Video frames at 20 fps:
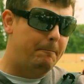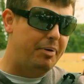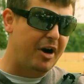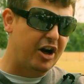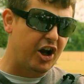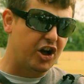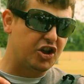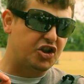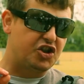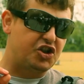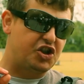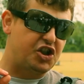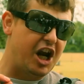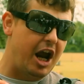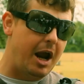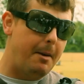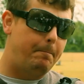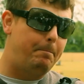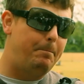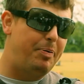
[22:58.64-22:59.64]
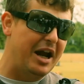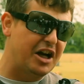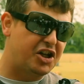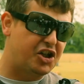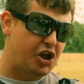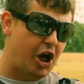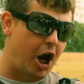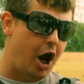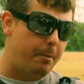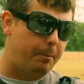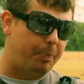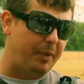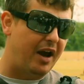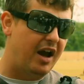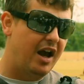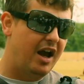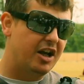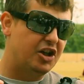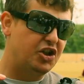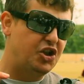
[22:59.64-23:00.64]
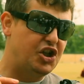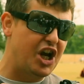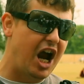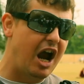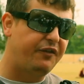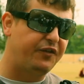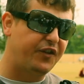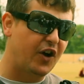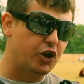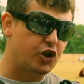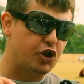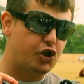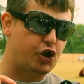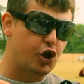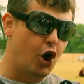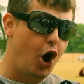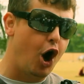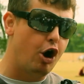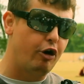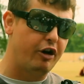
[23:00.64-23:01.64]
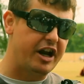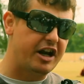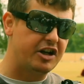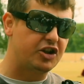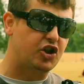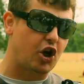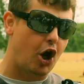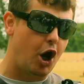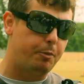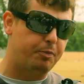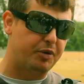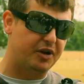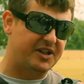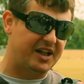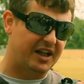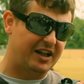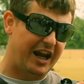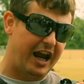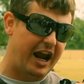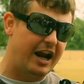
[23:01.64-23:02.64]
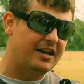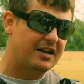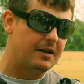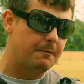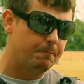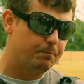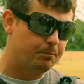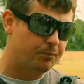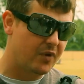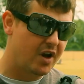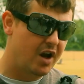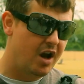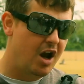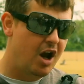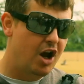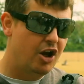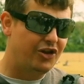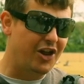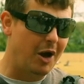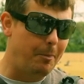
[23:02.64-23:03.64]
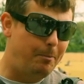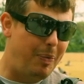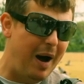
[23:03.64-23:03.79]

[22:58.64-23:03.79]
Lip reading: But as Bishop Jeffords Shorey interpreted it, the